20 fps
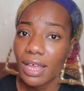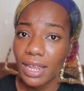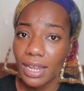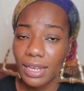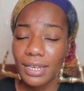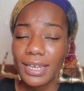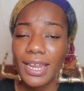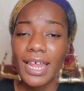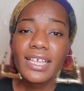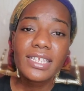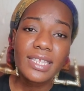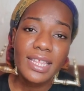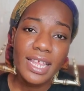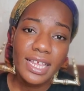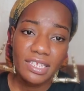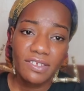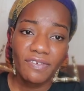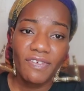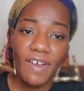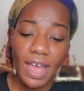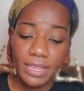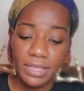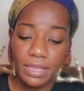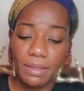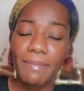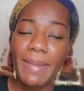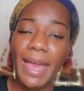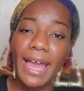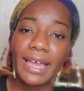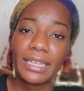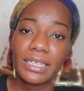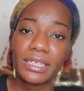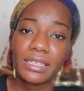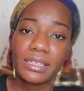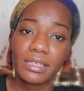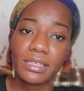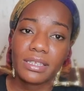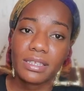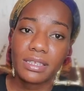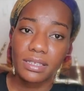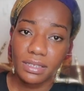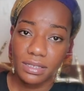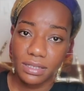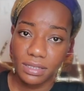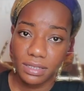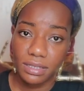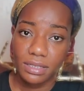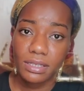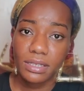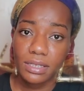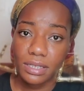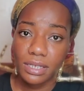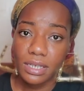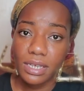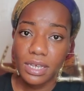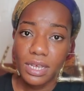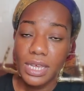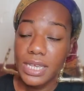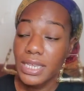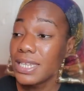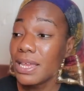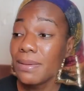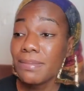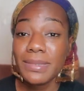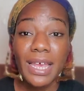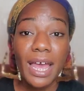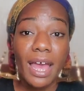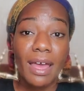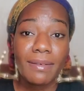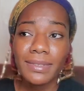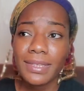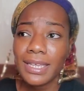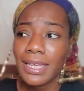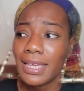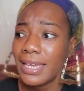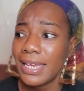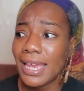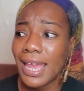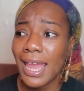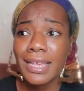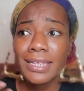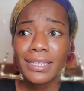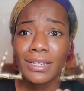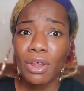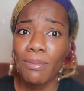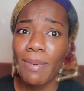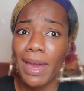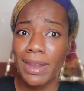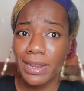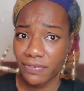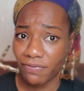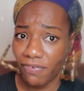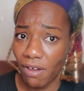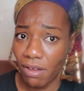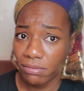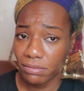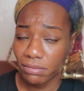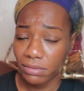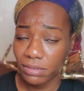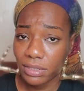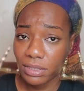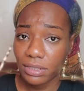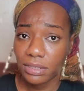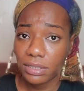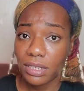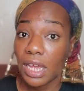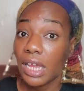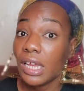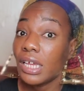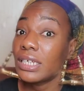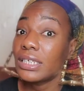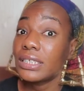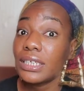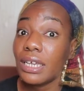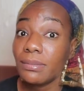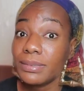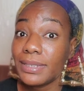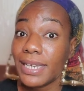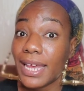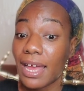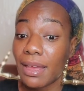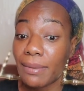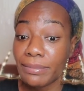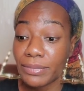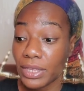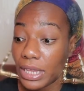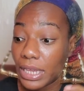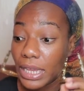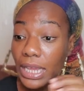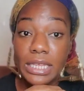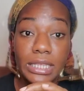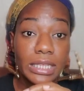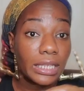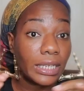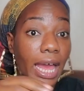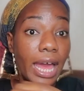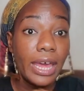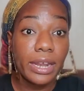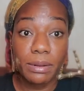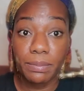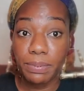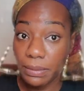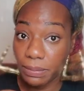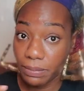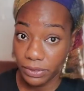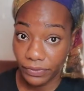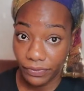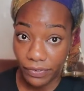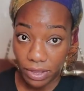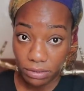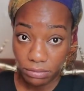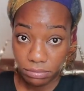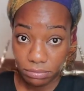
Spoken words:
Let's find the balance. Sometimes it's nobody's fault. Sometimes it's a lot of people's fault.